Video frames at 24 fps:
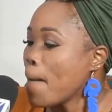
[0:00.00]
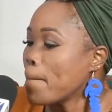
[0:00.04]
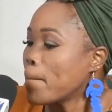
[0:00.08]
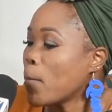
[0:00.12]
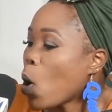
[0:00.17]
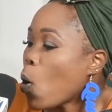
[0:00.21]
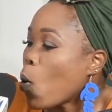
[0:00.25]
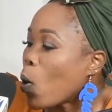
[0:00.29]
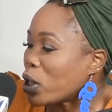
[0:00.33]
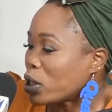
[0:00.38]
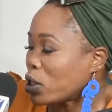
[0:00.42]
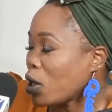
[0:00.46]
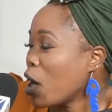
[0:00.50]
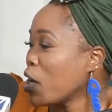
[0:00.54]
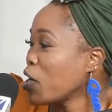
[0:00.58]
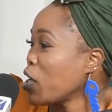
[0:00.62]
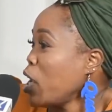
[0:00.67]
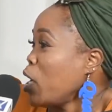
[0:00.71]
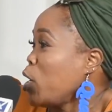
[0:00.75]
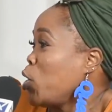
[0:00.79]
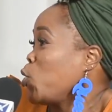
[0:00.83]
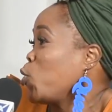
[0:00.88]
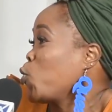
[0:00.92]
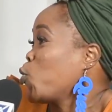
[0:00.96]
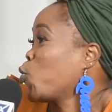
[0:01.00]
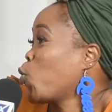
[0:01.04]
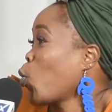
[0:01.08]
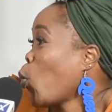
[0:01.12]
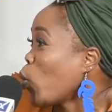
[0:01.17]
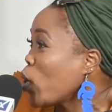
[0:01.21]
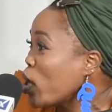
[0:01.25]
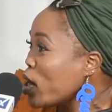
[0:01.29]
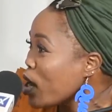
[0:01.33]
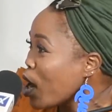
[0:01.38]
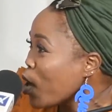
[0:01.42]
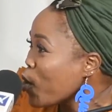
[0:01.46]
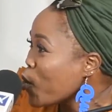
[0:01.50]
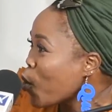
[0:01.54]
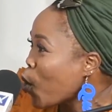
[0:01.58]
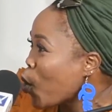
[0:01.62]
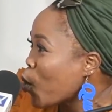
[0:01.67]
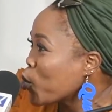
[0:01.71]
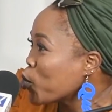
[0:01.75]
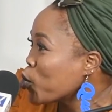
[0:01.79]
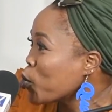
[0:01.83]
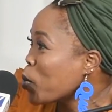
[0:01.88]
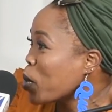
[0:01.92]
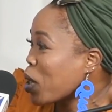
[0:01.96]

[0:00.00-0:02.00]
But what are they doing around you?